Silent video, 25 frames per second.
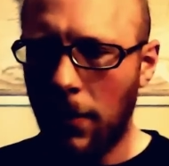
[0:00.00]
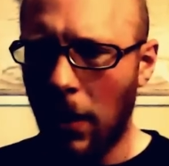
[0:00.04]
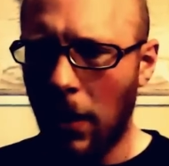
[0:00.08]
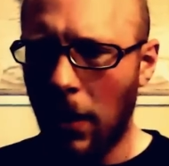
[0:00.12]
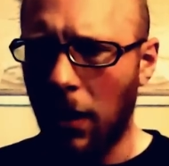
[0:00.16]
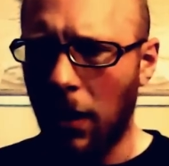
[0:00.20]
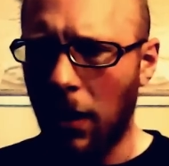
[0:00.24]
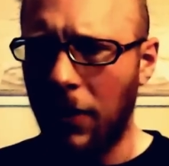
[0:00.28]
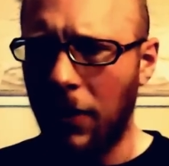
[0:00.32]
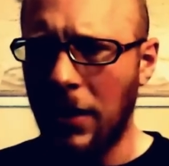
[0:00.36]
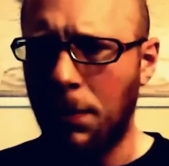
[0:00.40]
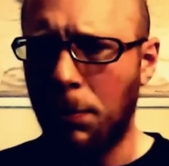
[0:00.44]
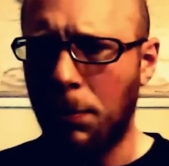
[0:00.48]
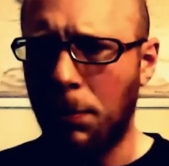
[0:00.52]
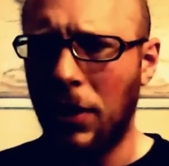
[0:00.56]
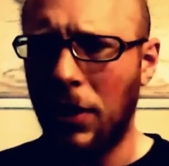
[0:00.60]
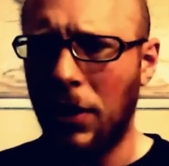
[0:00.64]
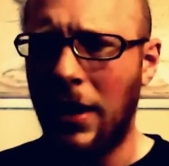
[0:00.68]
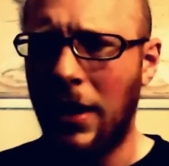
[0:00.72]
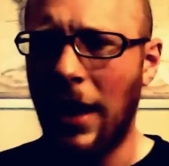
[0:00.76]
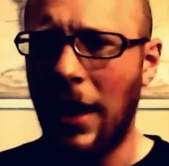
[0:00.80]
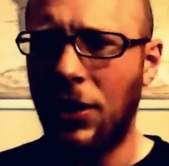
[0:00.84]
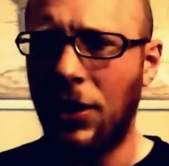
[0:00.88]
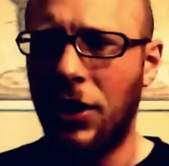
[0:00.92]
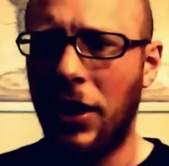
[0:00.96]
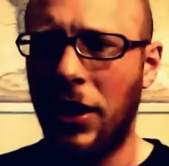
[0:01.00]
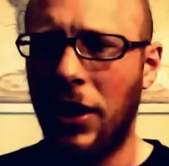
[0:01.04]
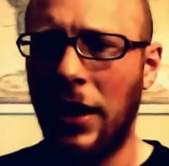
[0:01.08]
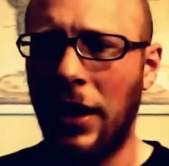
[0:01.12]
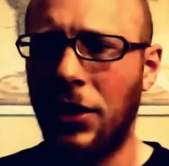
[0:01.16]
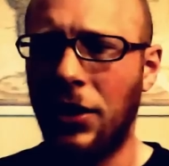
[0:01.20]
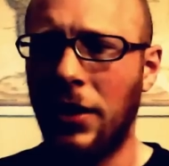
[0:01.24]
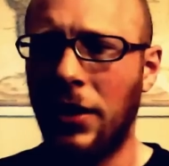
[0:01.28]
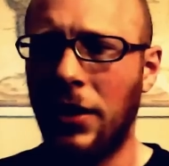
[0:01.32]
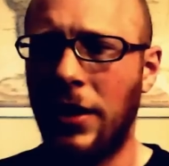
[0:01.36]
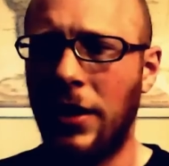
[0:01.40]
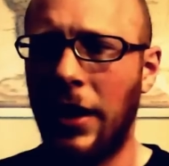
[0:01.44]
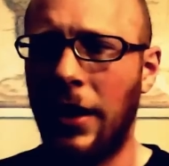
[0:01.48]
of this protection
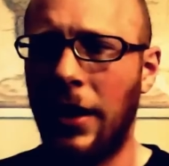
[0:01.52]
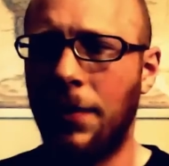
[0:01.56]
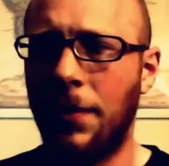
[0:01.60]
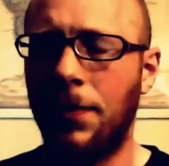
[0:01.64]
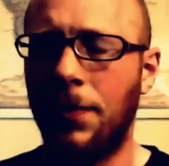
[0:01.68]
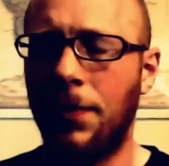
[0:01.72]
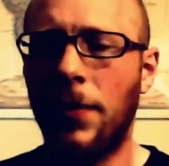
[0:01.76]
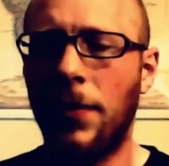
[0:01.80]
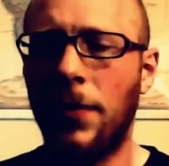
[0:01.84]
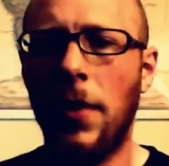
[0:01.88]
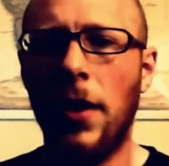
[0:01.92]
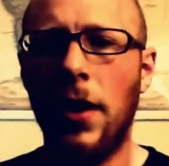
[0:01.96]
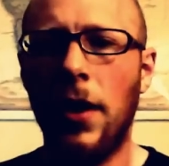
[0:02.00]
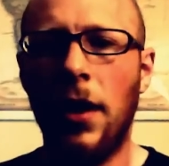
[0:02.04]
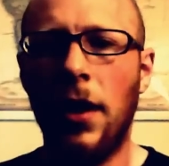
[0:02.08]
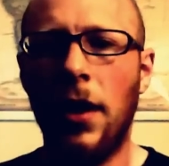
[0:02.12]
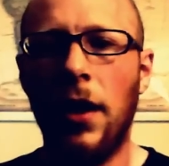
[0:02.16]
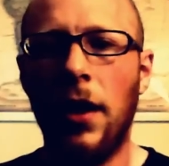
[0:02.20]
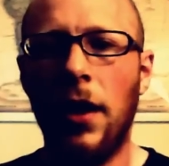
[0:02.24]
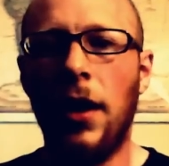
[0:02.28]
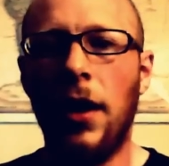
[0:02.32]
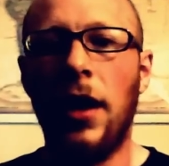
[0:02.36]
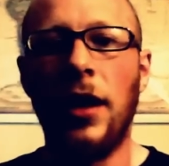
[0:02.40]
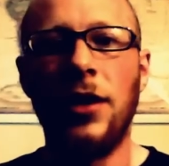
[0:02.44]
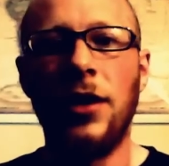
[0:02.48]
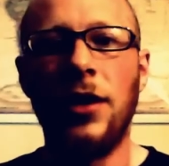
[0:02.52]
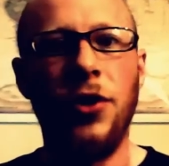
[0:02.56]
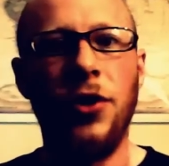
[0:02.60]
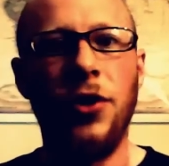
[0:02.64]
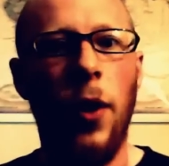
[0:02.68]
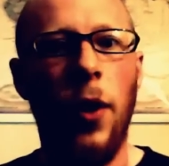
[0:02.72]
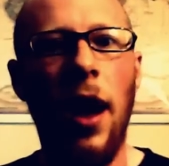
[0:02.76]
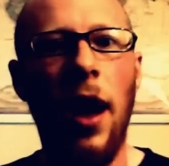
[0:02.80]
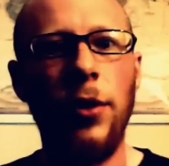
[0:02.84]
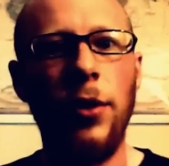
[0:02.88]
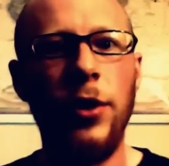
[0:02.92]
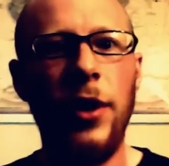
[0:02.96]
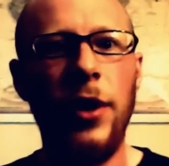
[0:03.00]
agency and so
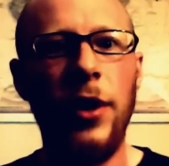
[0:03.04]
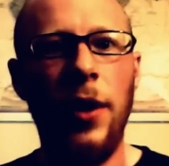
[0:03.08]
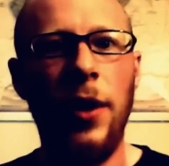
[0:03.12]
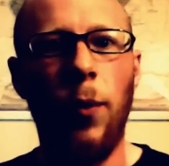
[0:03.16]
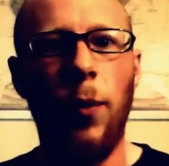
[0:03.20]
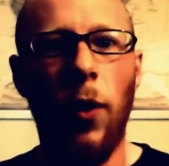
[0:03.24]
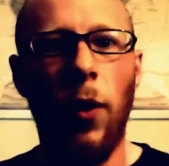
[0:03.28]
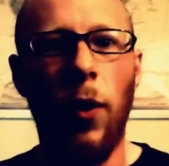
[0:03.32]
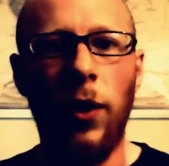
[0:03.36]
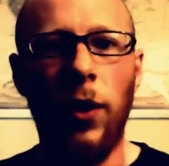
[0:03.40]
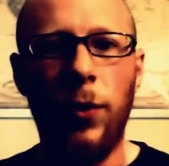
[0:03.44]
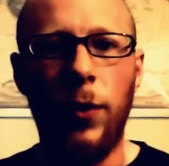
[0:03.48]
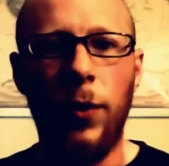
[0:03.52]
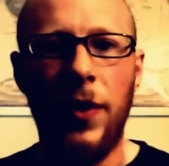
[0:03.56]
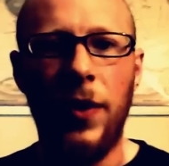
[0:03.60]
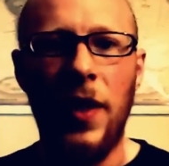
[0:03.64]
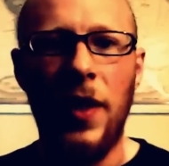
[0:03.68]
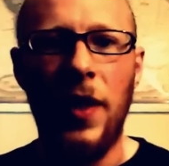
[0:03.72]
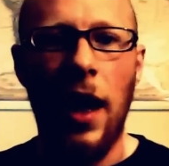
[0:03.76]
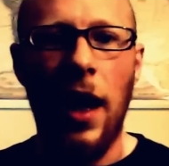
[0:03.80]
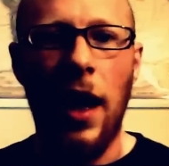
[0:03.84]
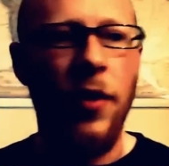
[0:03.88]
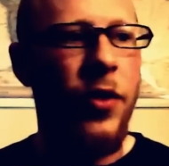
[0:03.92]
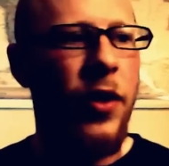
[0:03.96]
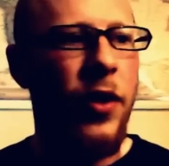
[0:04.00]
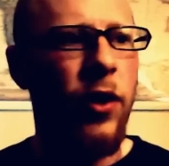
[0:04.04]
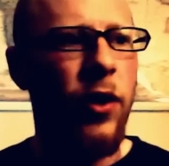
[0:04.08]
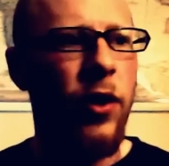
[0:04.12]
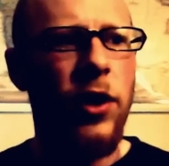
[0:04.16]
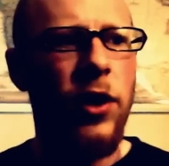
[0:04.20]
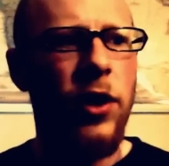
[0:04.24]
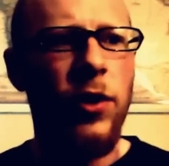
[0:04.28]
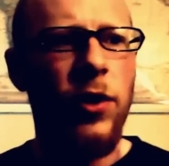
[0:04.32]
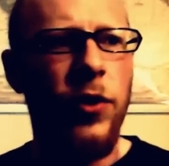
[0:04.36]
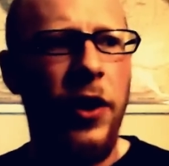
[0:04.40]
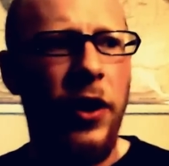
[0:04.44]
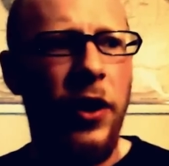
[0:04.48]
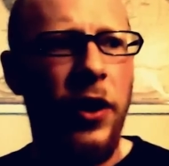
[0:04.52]
how do they work with that they're
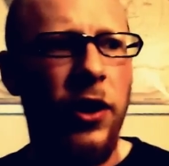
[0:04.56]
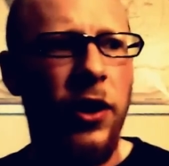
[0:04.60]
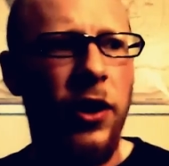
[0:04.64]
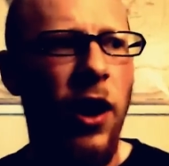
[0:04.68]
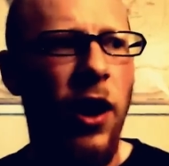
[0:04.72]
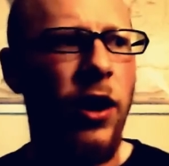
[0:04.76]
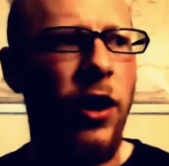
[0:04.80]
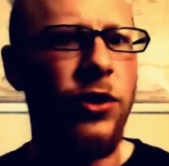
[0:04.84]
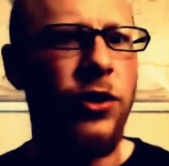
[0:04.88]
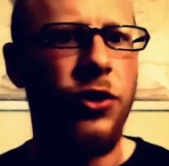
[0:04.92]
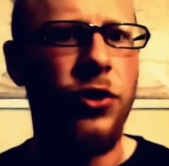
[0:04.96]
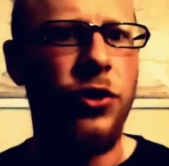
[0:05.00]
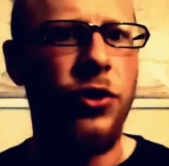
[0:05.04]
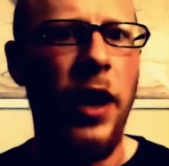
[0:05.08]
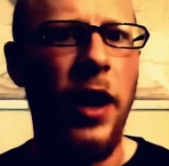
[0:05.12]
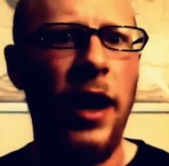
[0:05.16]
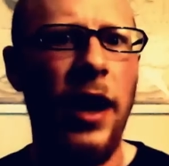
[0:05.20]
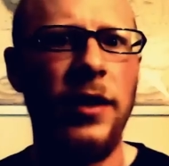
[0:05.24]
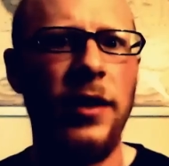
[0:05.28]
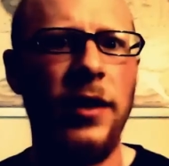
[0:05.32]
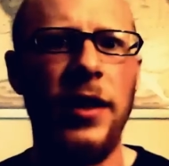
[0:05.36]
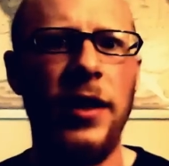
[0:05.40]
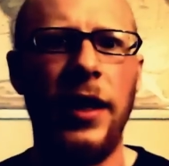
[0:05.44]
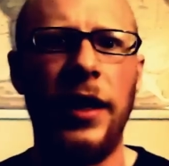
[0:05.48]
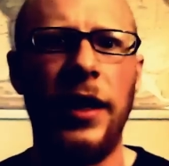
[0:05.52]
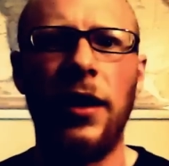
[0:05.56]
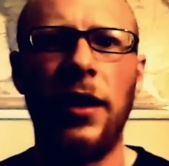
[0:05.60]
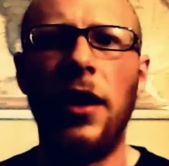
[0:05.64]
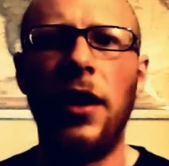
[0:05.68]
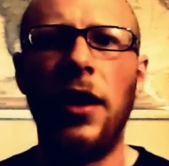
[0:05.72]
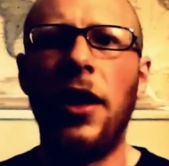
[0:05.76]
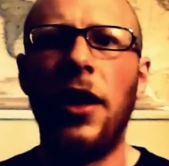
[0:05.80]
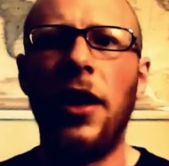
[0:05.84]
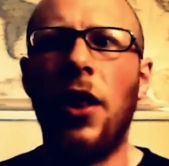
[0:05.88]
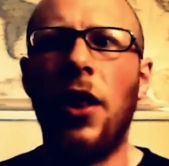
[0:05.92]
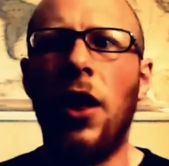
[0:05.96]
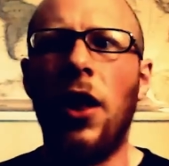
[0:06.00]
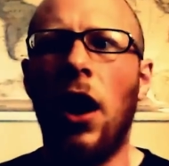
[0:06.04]
they're contracting
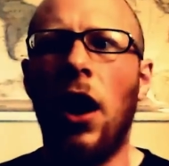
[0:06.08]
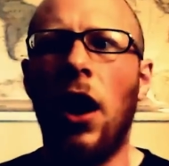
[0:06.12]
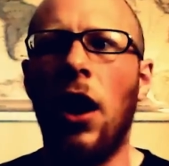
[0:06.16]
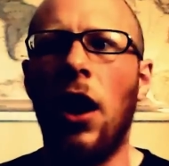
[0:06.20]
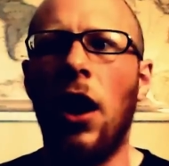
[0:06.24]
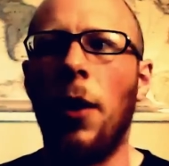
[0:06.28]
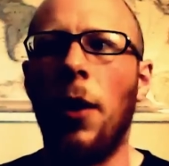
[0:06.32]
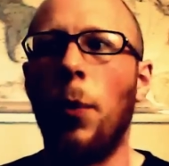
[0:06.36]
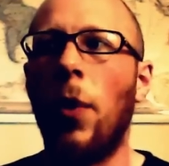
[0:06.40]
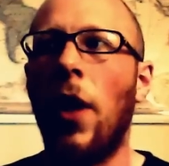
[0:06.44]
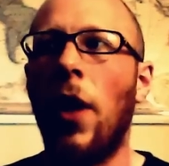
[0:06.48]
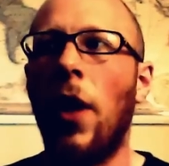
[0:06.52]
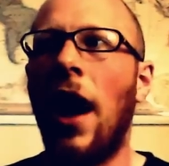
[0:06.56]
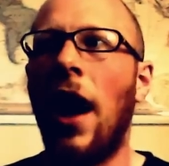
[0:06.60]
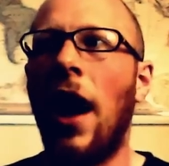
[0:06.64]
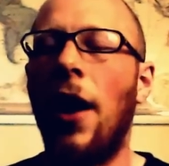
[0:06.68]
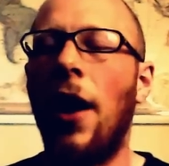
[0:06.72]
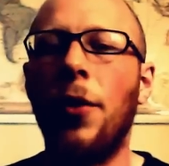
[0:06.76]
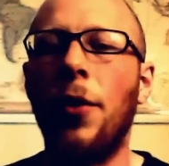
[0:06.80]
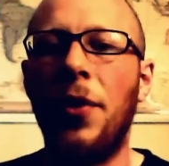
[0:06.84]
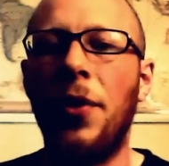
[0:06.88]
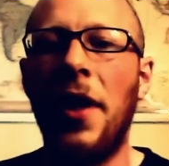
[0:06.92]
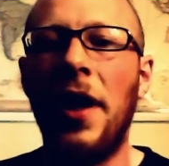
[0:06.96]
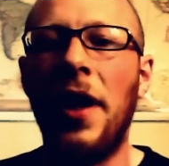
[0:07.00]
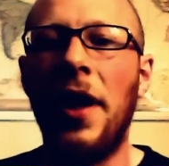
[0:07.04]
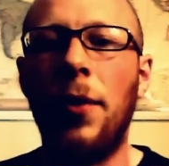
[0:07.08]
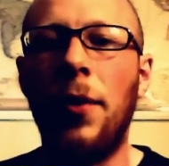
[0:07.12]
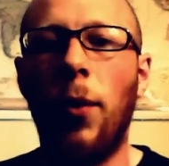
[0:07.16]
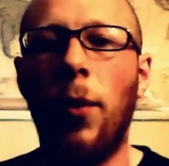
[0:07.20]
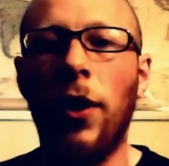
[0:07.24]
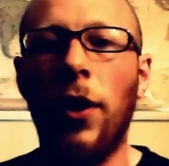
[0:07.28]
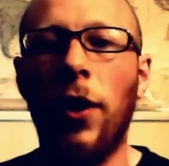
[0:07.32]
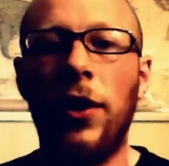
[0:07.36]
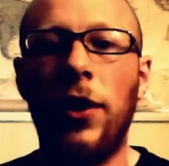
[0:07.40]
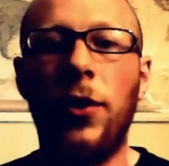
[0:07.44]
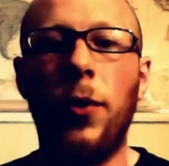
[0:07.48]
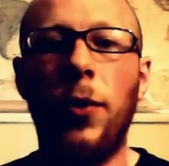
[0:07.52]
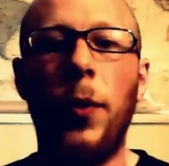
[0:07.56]
um, how they
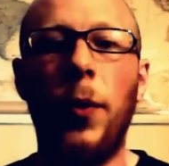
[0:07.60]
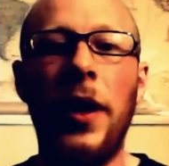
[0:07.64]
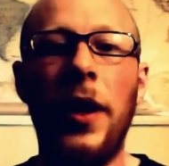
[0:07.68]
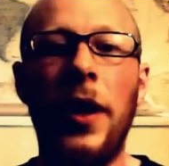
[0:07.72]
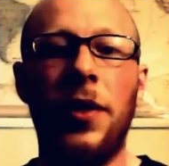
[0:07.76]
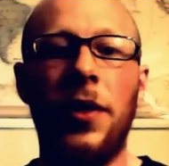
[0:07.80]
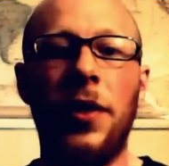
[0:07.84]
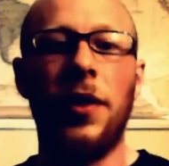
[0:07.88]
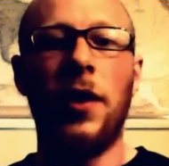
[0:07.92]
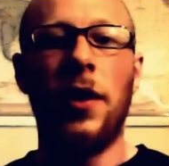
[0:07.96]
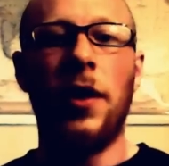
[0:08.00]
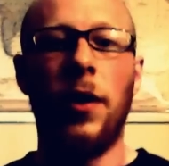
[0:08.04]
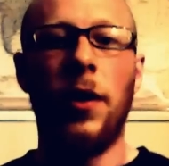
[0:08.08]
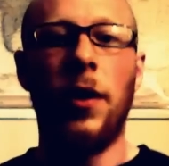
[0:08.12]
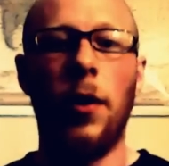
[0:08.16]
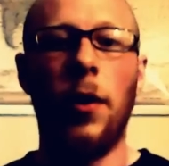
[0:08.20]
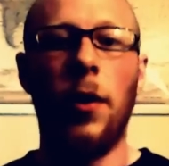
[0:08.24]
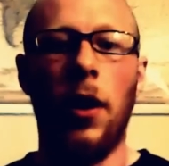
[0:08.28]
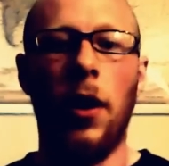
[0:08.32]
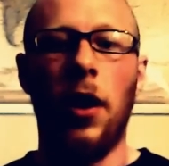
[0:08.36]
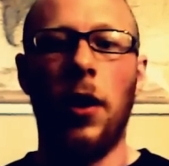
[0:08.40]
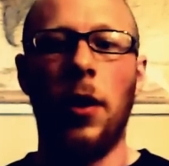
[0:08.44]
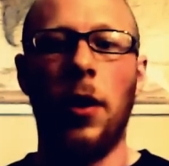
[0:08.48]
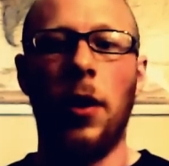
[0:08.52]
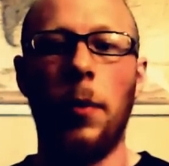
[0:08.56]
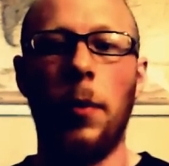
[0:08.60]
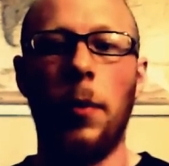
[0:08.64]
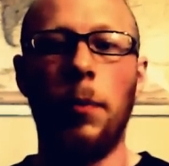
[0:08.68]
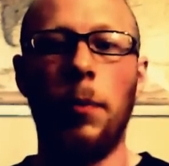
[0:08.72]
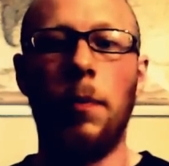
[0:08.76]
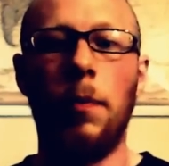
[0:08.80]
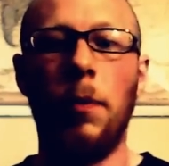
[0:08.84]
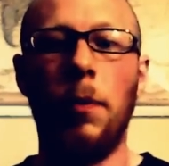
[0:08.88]
work with um,